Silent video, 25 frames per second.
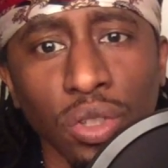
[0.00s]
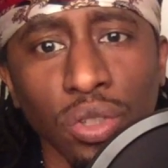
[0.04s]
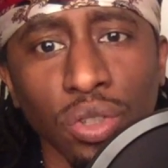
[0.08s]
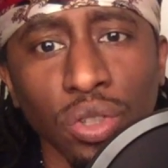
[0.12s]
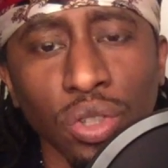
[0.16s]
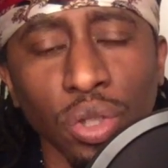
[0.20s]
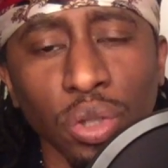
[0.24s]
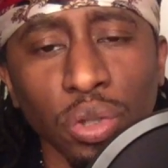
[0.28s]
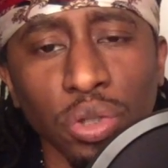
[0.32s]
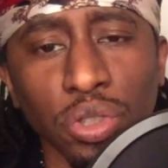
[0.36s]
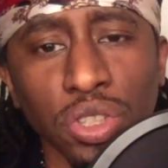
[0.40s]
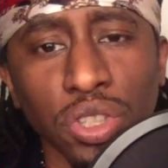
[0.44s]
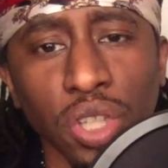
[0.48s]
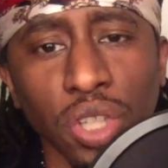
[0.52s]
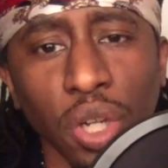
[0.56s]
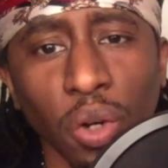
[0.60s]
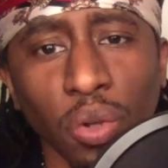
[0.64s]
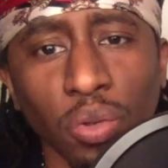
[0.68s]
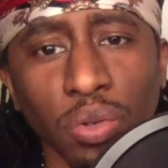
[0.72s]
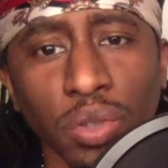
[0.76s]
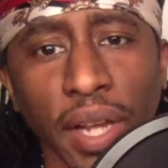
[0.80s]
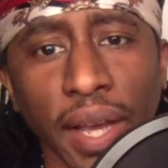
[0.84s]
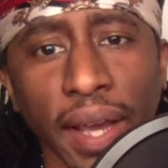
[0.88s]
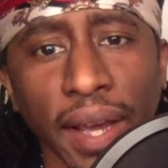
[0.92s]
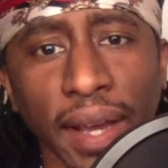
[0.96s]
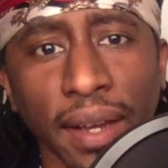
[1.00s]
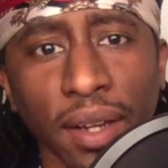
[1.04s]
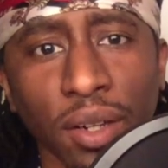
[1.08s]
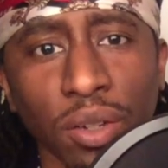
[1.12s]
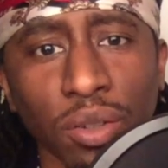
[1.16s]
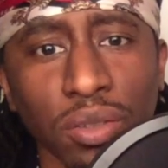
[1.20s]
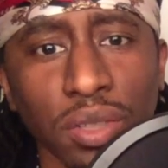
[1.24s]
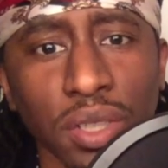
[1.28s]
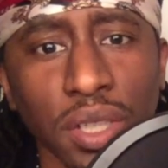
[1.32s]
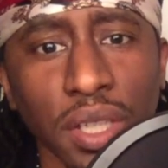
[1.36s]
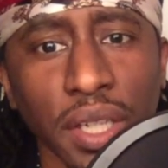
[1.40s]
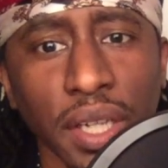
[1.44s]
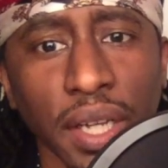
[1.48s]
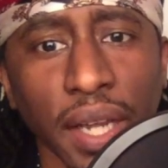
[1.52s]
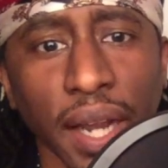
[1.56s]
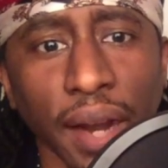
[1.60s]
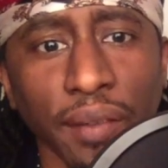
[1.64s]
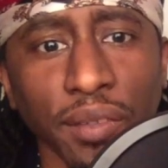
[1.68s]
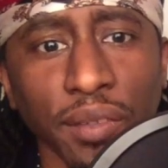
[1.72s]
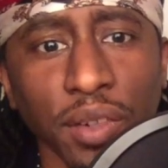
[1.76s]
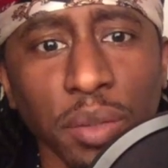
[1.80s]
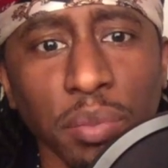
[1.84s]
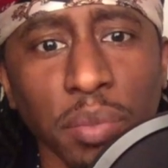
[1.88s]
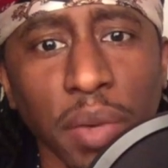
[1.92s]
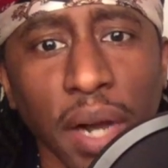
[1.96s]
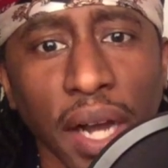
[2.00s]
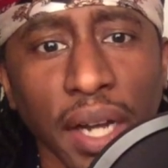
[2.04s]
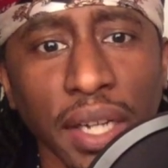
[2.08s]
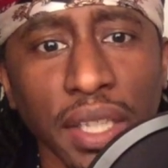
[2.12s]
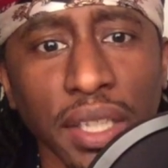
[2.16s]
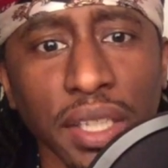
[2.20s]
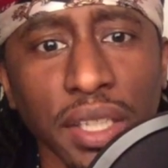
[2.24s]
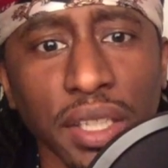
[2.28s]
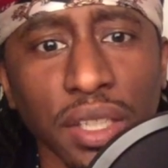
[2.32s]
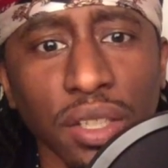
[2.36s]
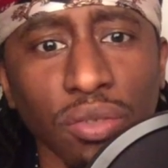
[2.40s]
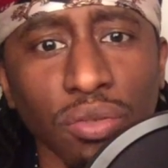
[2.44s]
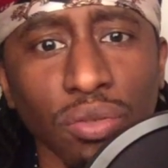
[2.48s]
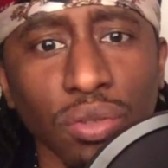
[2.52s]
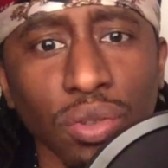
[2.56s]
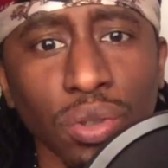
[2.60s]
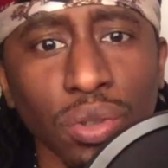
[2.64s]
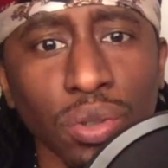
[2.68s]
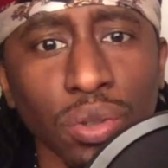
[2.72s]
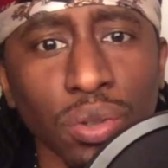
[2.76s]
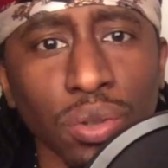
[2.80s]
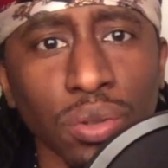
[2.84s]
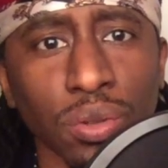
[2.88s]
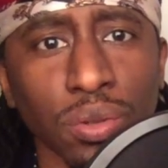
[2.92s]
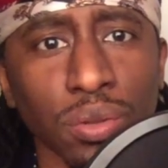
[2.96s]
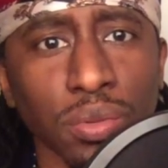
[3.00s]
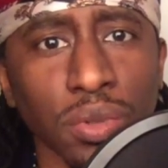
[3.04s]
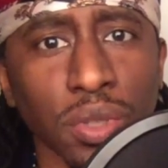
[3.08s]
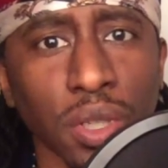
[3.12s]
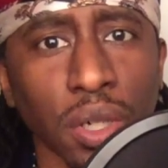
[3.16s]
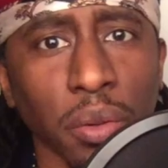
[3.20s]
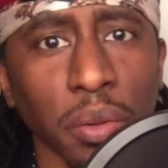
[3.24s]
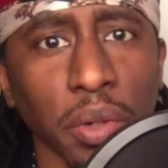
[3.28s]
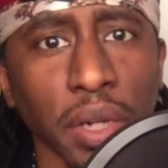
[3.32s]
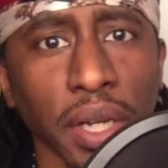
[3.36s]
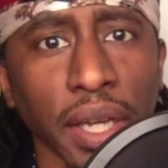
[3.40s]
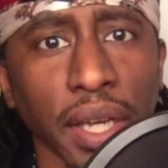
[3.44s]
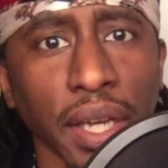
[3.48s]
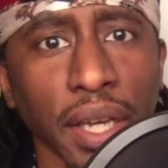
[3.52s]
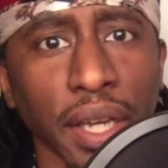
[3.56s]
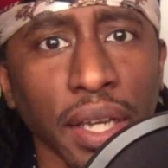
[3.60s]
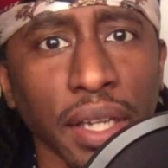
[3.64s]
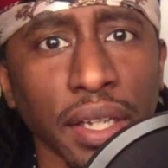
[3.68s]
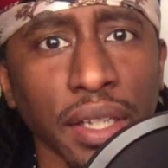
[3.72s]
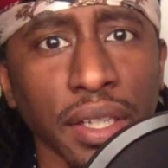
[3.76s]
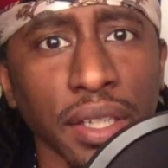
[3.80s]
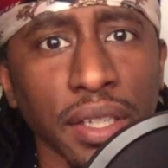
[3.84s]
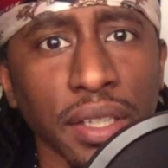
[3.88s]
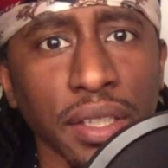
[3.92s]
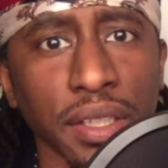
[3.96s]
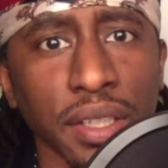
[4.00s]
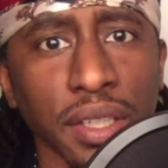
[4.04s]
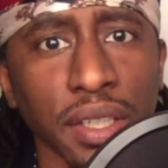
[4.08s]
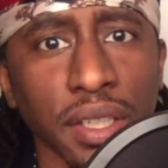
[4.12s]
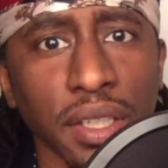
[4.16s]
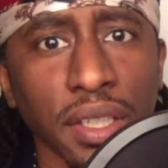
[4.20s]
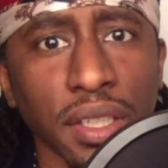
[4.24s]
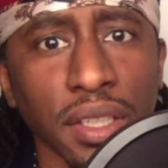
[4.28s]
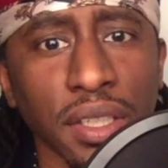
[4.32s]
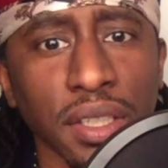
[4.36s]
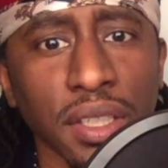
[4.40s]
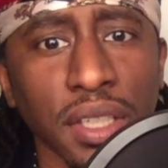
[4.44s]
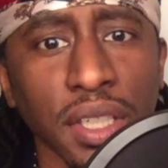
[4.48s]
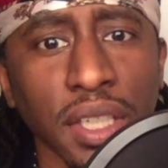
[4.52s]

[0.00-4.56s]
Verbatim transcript: Do so now. Everybody in the room, go ahead and uh,